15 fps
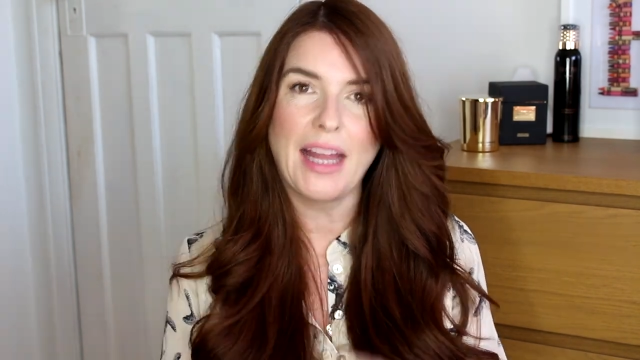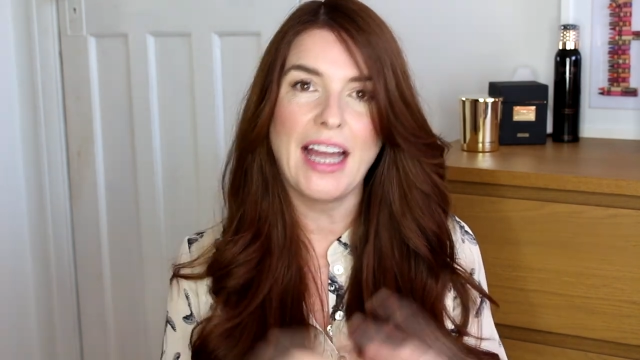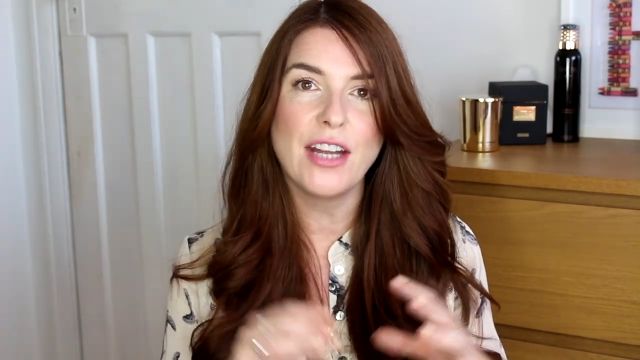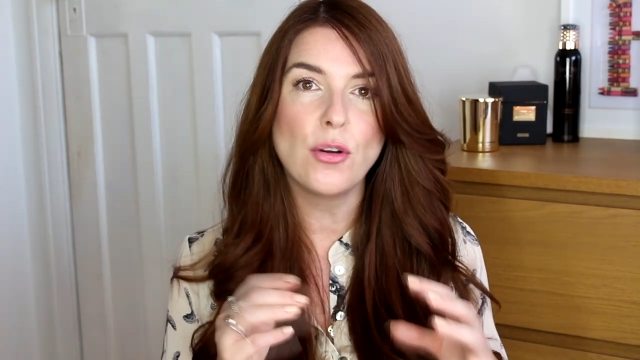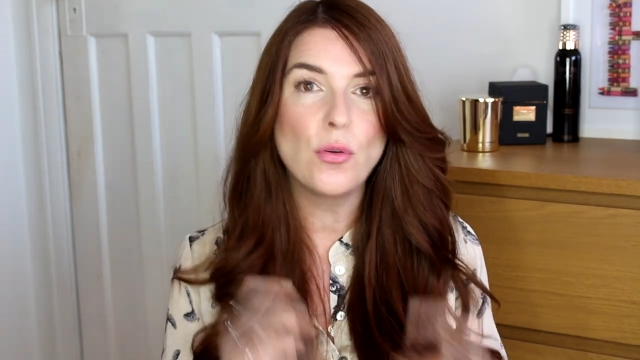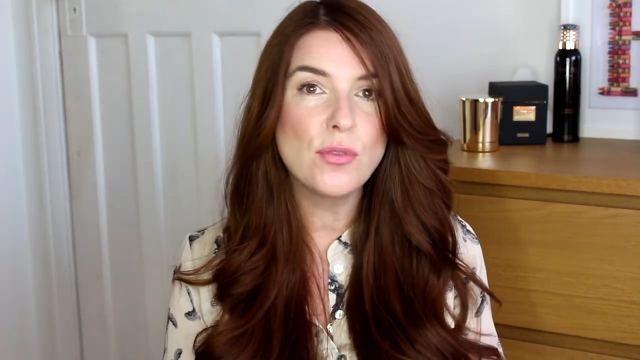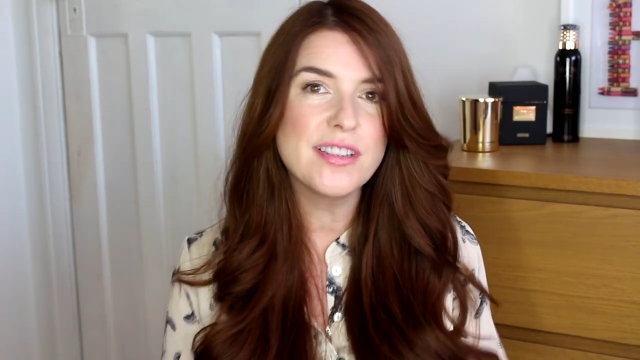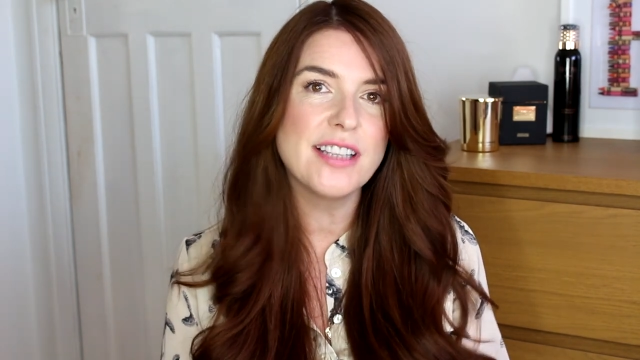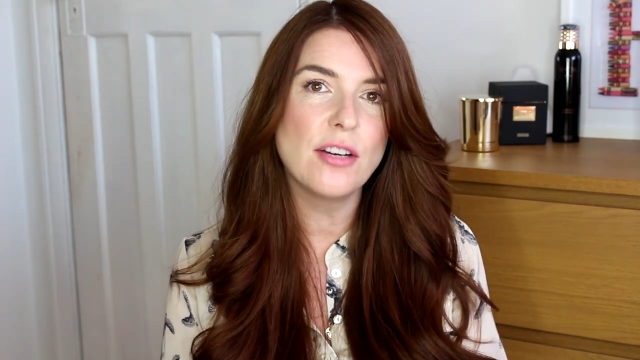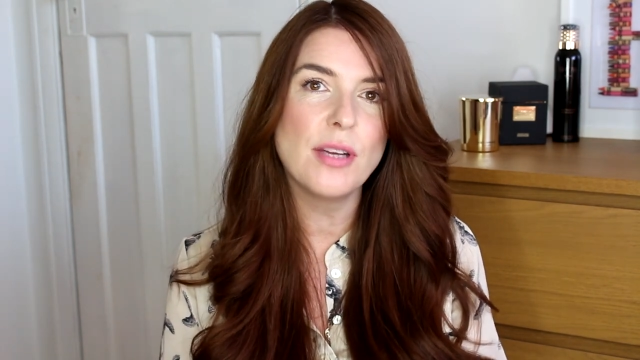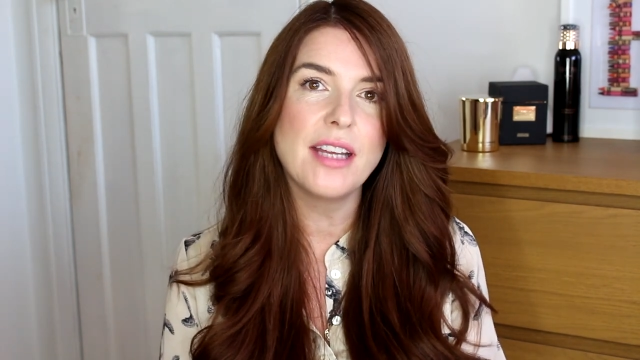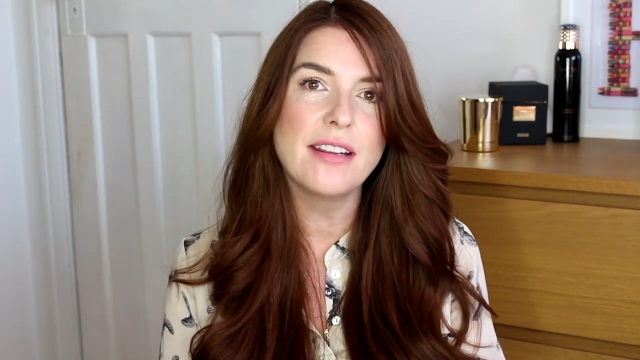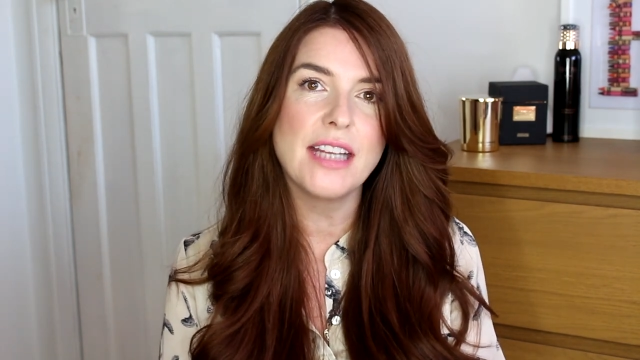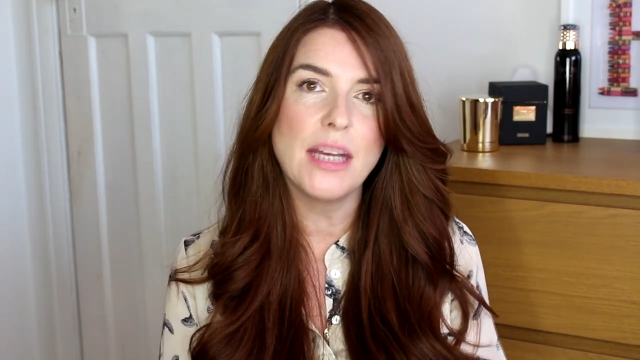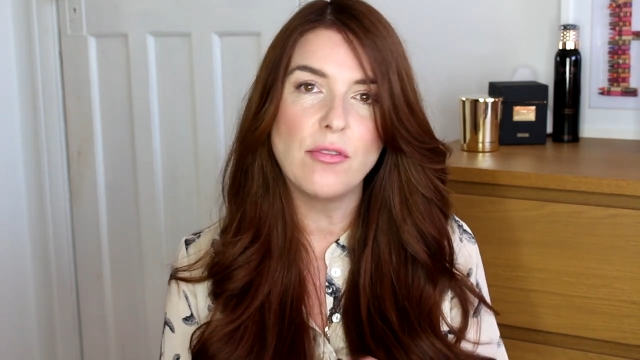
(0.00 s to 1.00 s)
And also
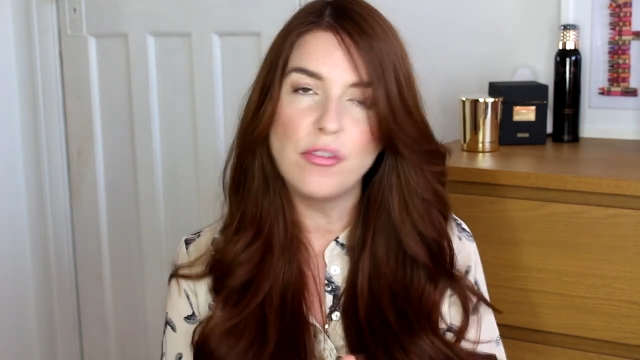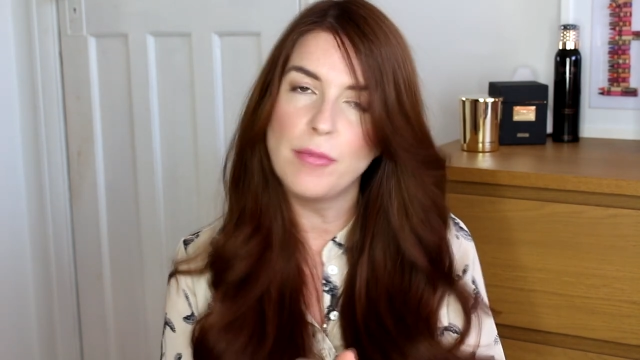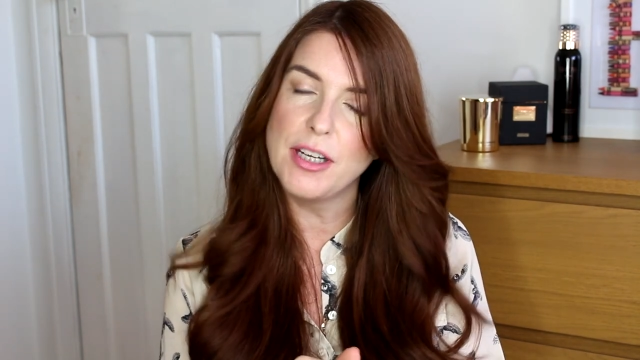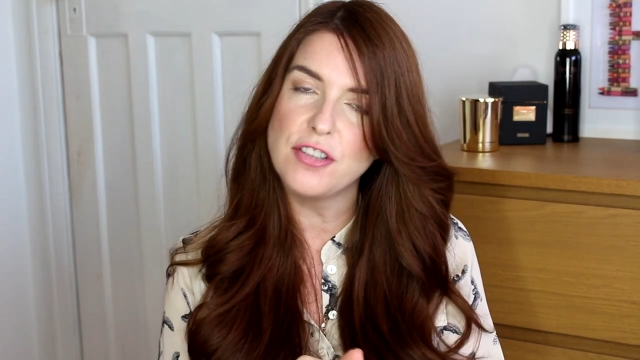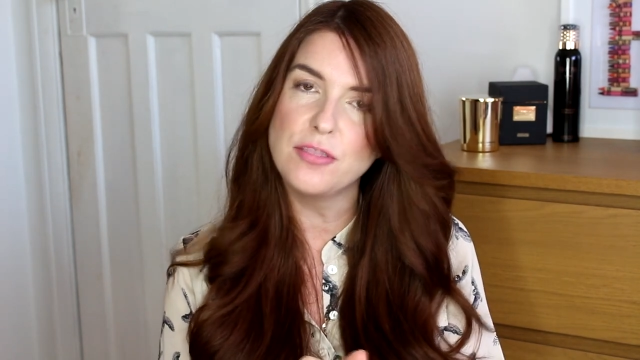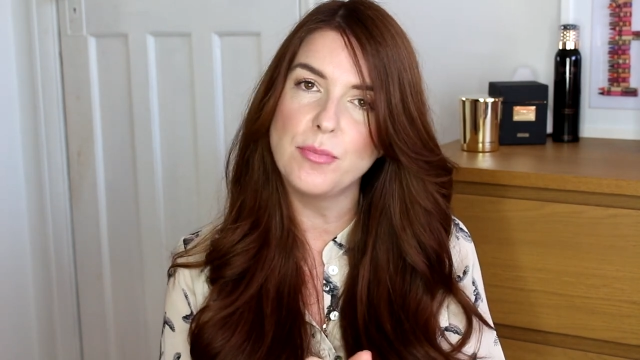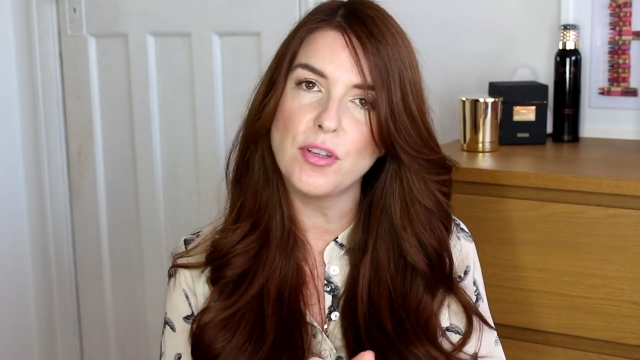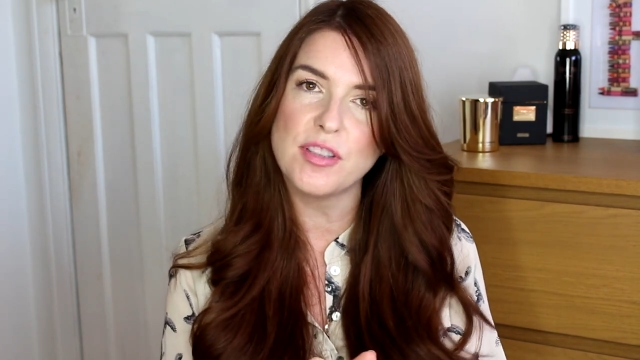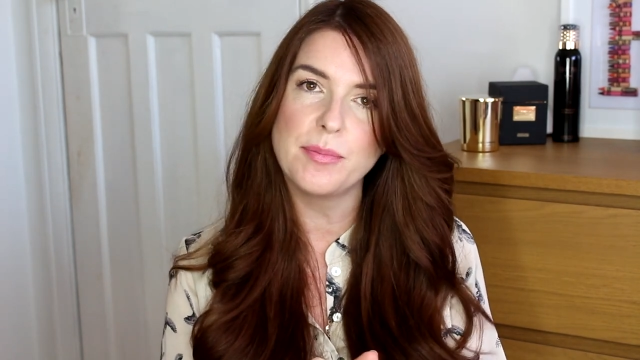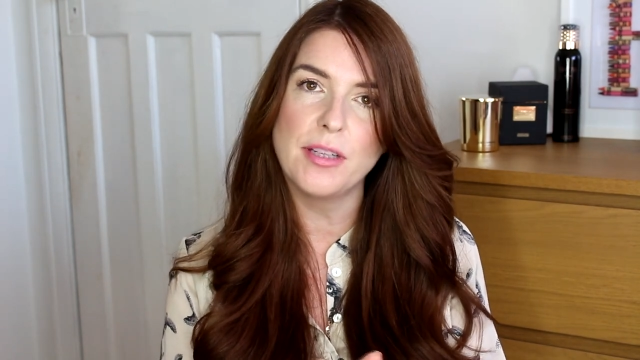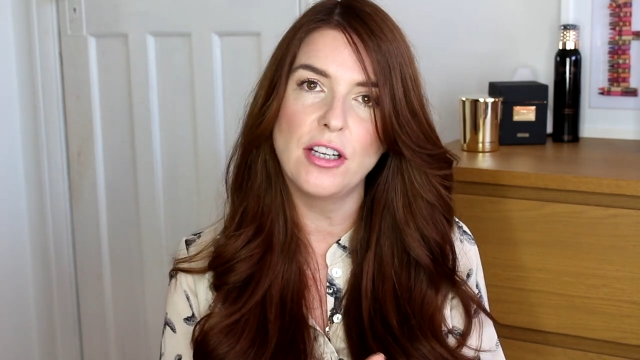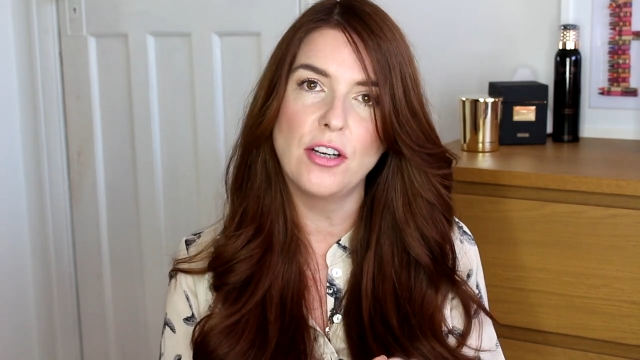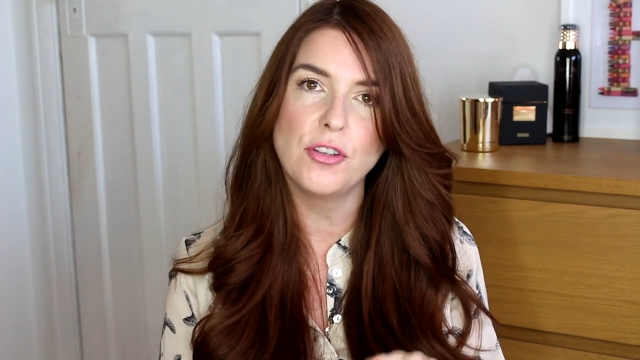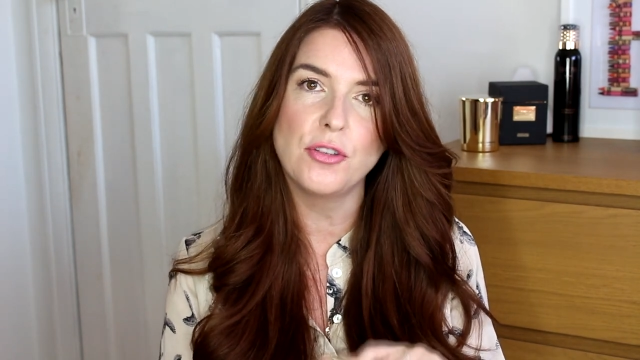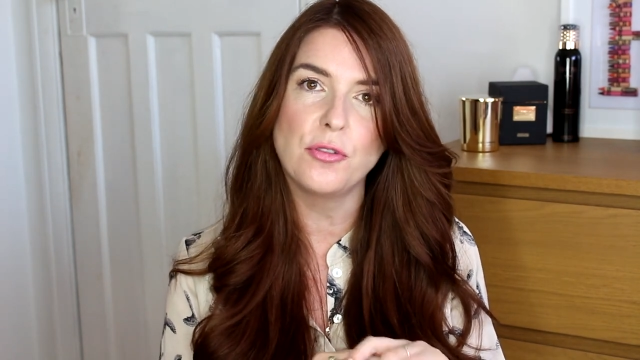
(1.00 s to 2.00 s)
in the information box
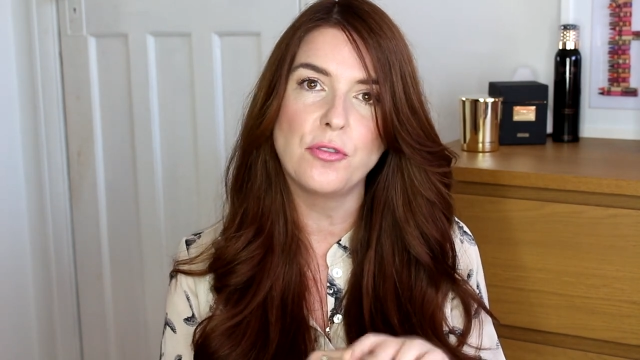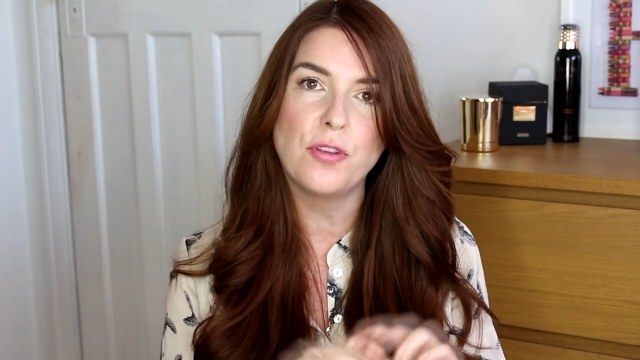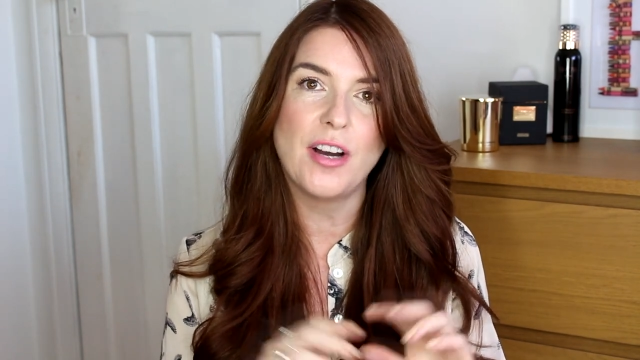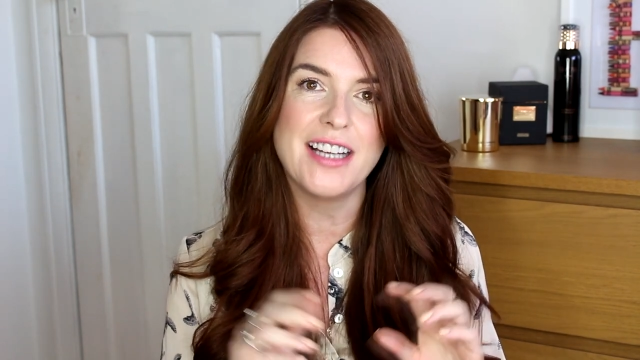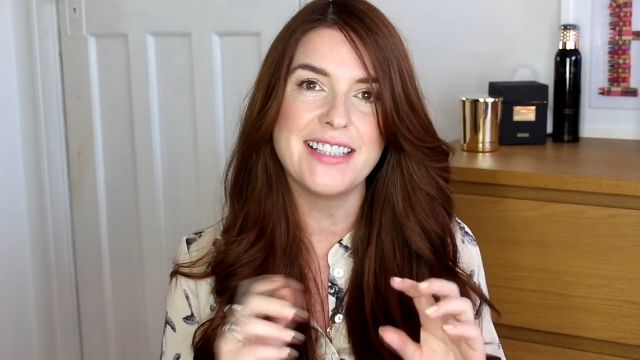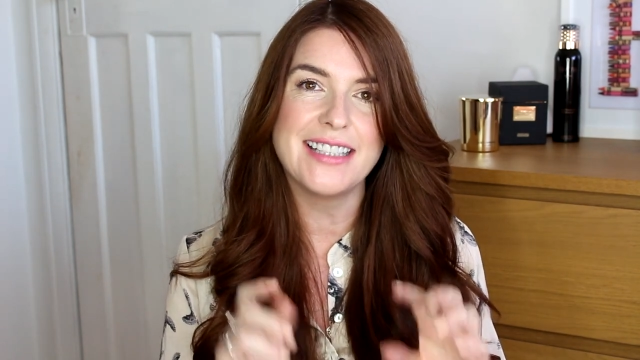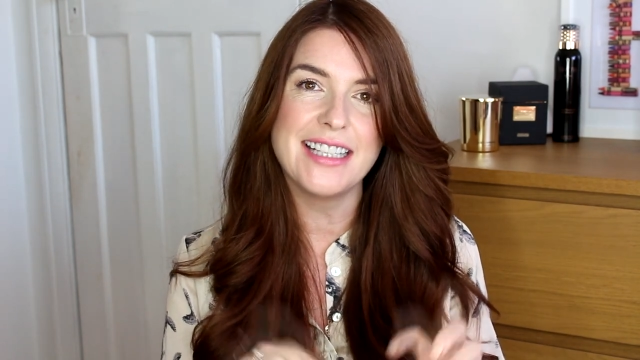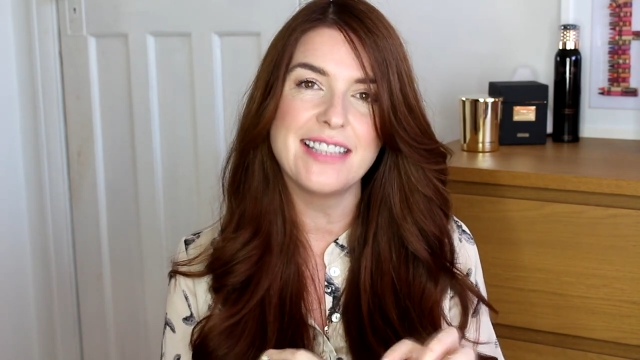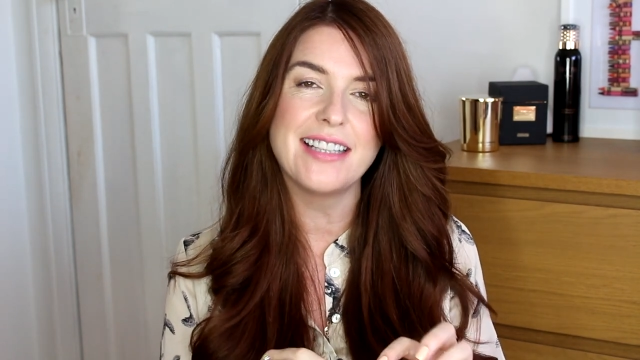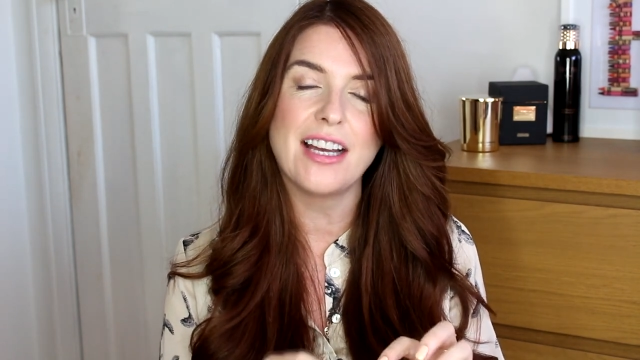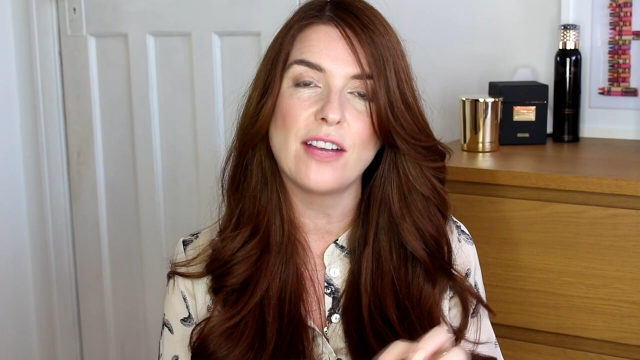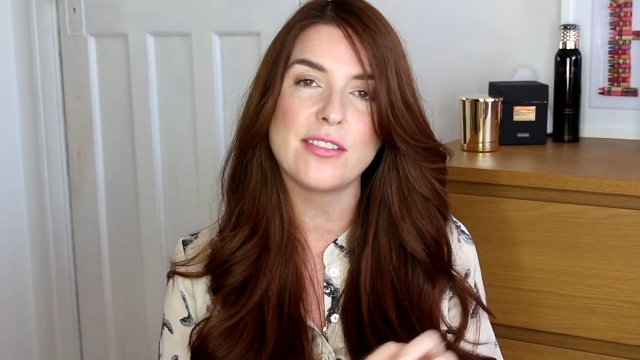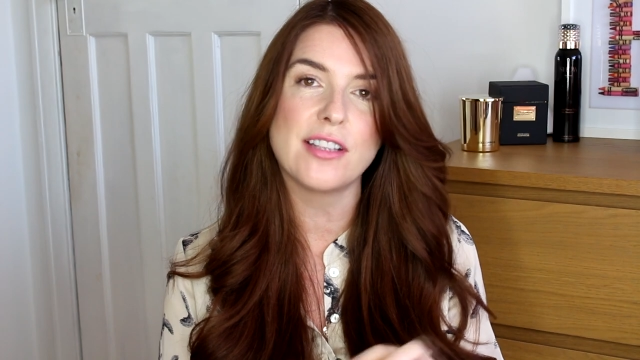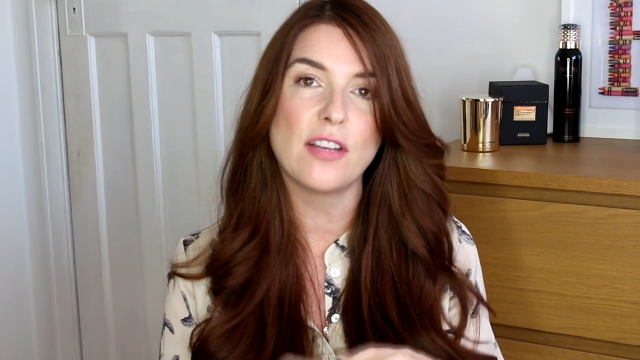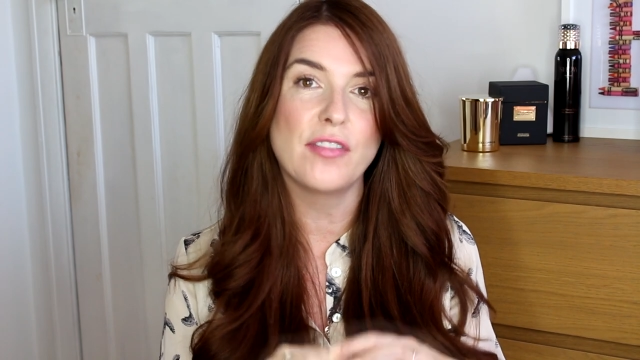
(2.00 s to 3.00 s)
below you'll find details